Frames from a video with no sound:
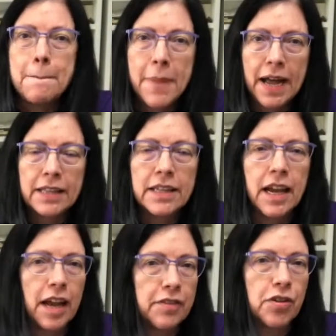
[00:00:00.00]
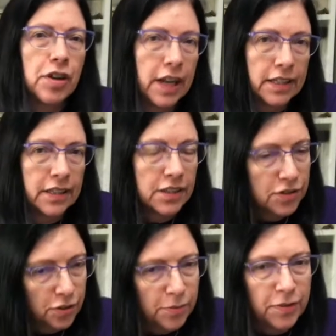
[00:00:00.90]
But I have collected
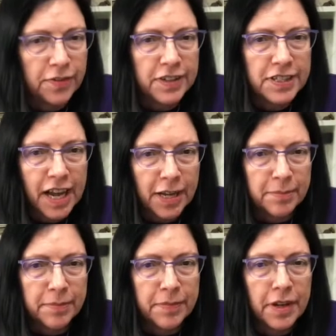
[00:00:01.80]
some over time.